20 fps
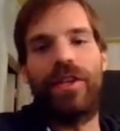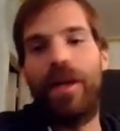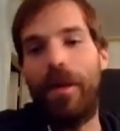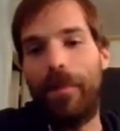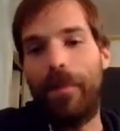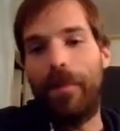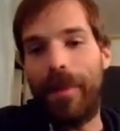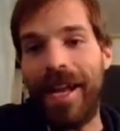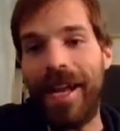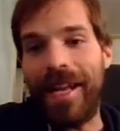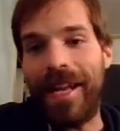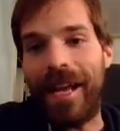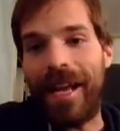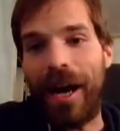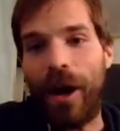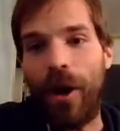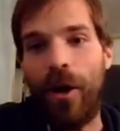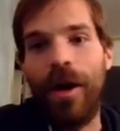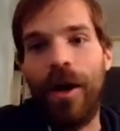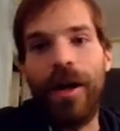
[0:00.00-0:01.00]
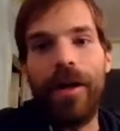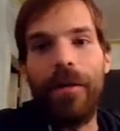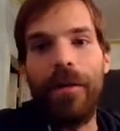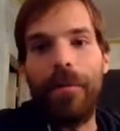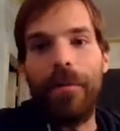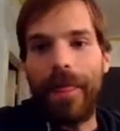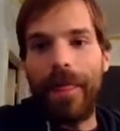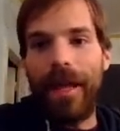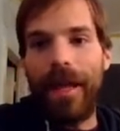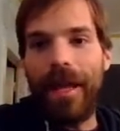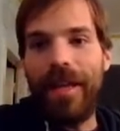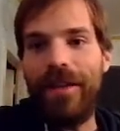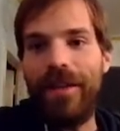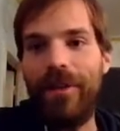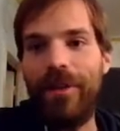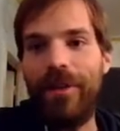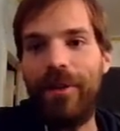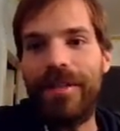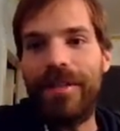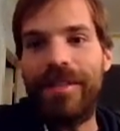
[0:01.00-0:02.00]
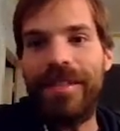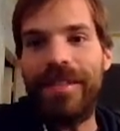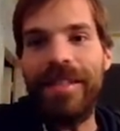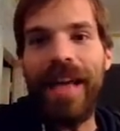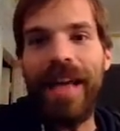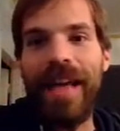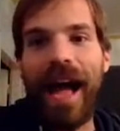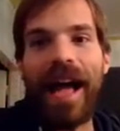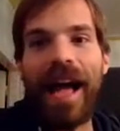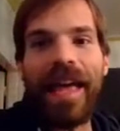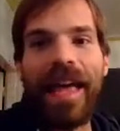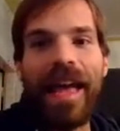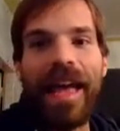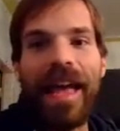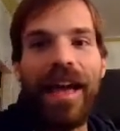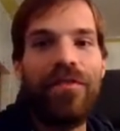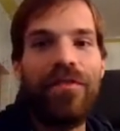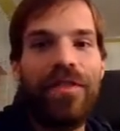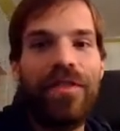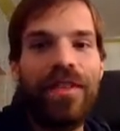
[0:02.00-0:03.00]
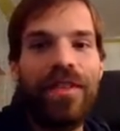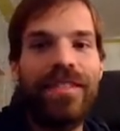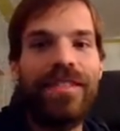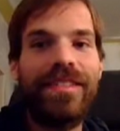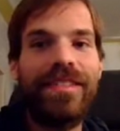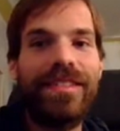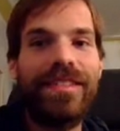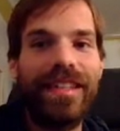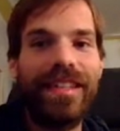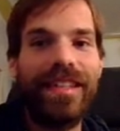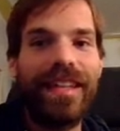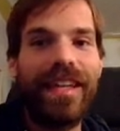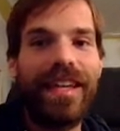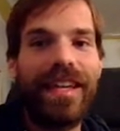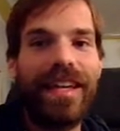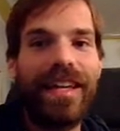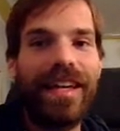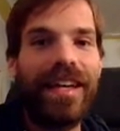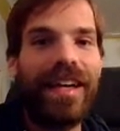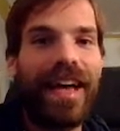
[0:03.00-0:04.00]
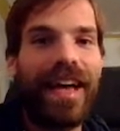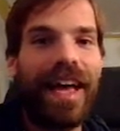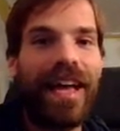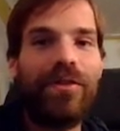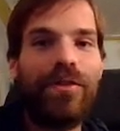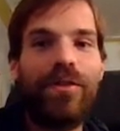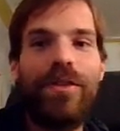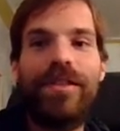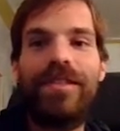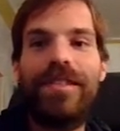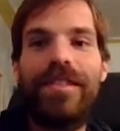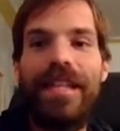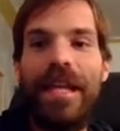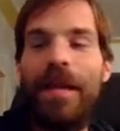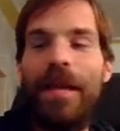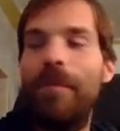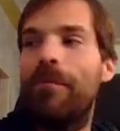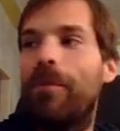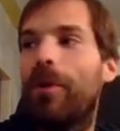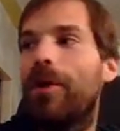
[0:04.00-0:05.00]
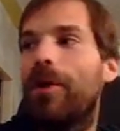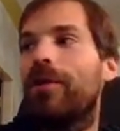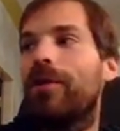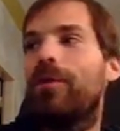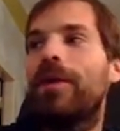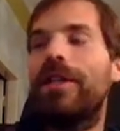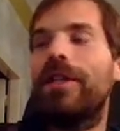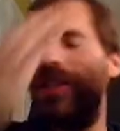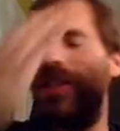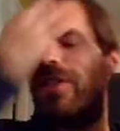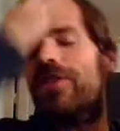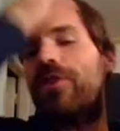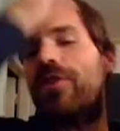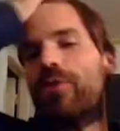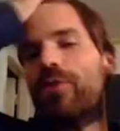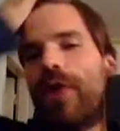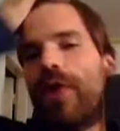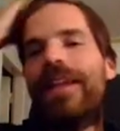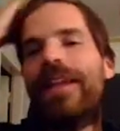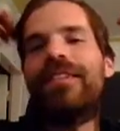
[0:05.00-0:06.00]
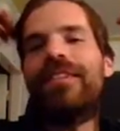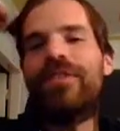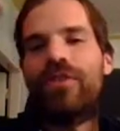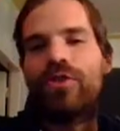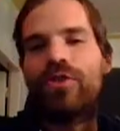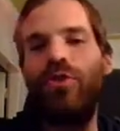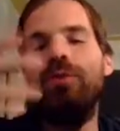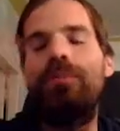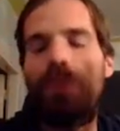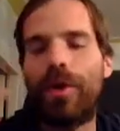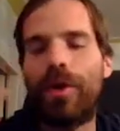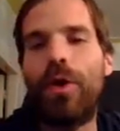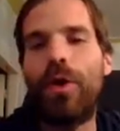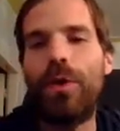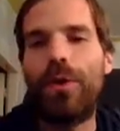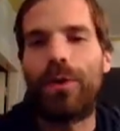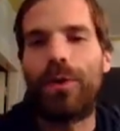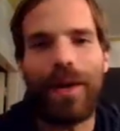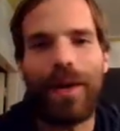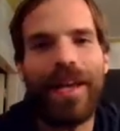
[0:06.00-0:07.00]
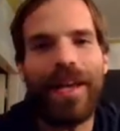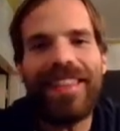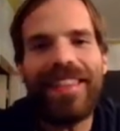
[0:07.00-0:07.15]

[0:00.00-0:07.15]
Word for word: But anyhow, you can see I have this address import, which is already super cool, right?